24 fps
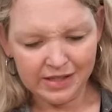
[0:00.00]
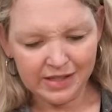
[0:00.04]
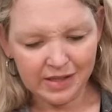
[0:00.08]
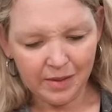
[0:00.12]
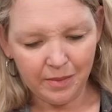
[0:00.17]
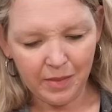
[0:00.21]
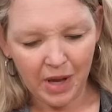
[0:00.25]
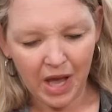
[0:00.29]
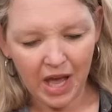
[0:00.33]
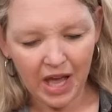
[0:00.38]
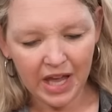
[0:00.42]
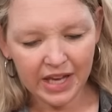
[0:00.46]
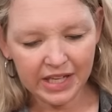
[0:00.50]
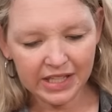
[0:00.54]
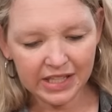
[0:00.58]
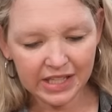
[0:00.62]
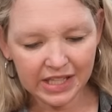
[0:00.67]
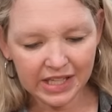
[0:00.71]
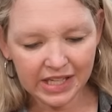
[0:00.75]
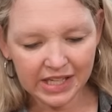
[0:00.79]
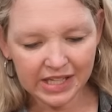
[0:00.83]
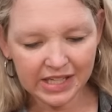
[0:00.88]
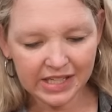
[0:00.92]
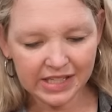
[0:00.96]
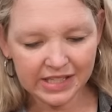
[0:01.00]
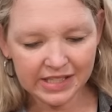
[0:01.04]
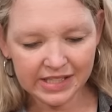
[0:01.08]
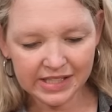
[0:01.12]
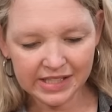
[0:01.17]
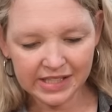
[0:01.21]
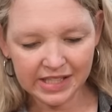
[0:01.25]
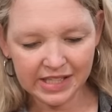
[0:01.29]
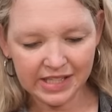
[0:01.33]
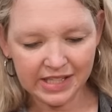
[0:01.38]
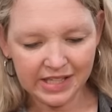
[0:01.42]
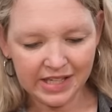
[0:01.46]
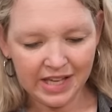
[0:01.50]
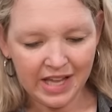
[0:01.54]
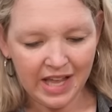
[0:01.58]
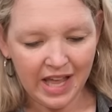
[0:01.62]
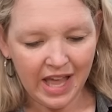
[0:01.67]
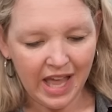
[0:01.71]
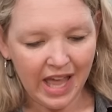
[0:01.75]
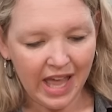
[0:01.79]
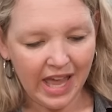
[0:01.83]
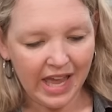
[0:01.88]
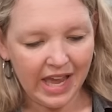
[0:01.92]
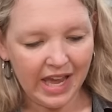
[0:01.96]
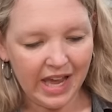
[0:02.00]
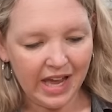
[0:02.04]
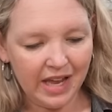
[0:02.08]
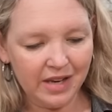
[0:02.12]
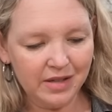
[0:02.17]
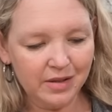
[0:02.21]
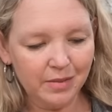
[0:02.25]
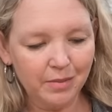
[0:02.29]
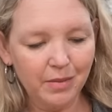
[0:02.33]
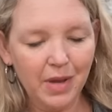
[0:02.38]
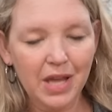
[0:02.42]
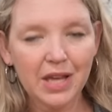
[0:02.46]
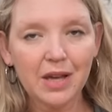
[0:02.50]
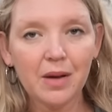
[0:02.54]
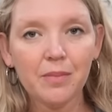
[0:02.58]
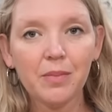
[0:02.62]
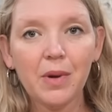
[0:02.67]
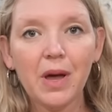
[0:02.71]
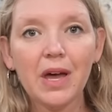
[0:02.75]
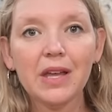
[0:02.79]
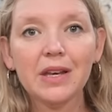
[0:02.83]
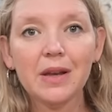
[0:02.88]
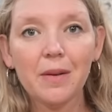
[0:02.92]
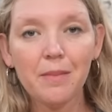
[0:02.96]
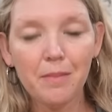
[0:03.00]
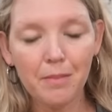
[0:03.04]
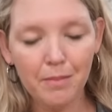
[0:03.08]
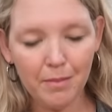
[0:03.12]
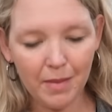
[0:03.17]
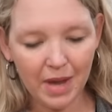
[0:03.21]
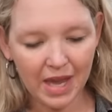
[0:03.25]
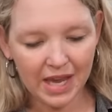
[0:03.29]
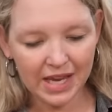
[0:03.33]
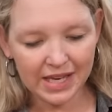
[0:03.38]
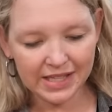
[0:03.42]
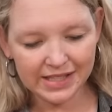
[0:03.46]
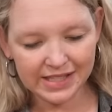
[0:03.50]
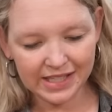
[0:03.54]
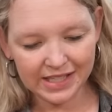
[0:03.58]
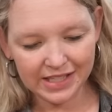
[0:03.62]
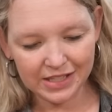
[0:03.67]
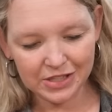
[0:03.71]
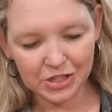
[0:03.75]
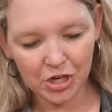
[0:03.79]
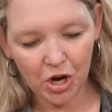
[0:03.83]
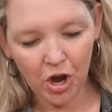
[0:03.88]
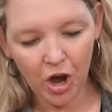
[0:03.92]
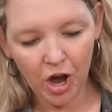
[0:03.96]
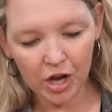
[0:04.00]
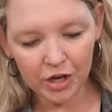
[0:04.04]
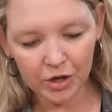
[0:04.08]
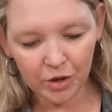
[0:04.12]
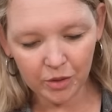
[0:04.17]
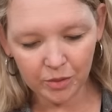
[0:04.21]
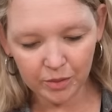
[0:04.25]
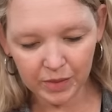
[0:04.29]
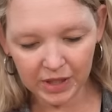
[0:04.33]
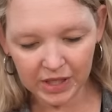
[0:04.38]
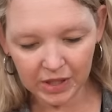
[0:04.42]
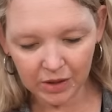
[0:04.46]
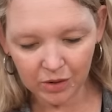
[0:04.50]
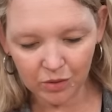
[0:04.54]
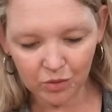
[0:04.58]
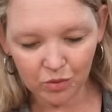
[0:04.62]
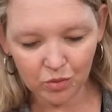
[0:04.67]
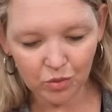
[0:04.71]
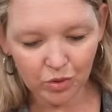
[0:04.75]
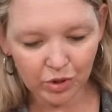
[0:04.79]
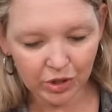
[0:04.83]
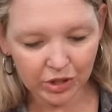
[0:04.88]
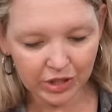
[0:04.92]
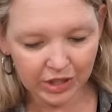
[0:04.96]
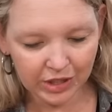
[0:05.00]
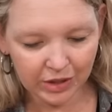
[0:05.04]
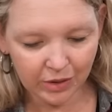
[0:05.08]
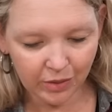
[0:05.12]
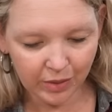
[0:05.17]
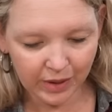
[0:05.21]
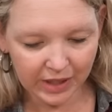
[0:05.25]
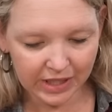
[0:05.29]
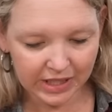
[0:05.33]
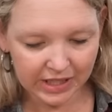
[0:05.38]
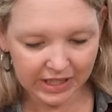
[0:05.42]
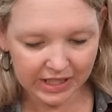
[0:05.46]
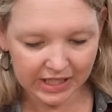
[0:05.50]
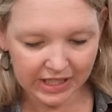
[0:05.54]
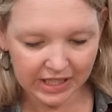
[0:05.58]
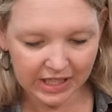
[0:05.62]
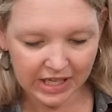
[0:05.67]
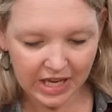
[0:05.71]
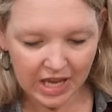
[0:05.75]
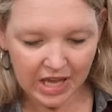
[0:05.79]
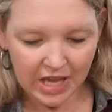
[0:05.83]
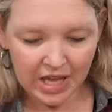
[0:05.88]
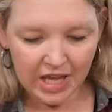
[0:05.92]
some onions and make up an amazing taco meat really quickly.